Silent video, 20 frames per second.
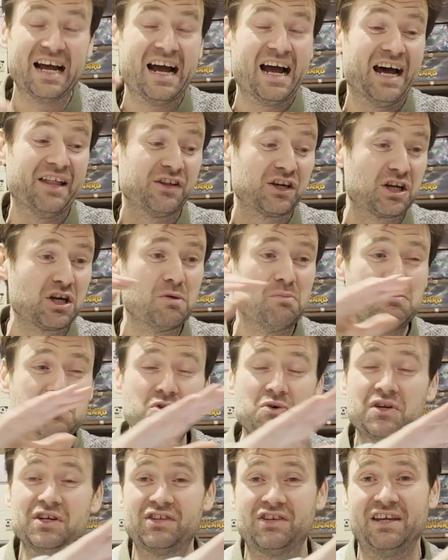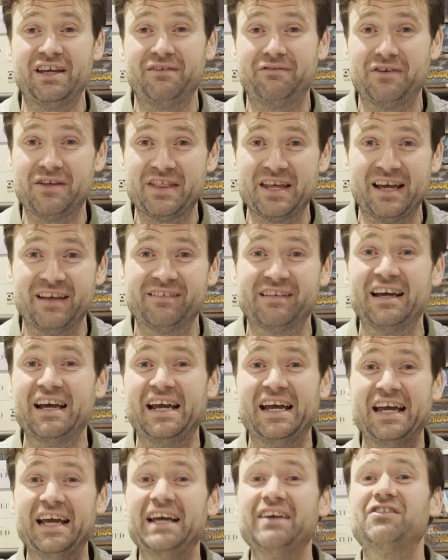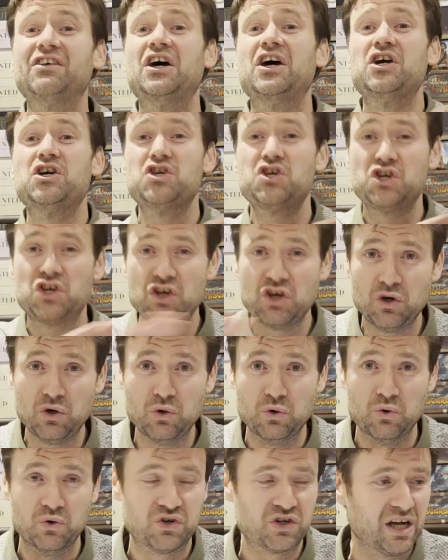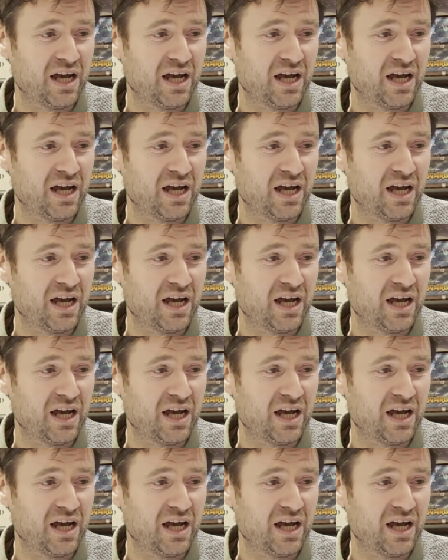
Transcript: And the community for this is huge.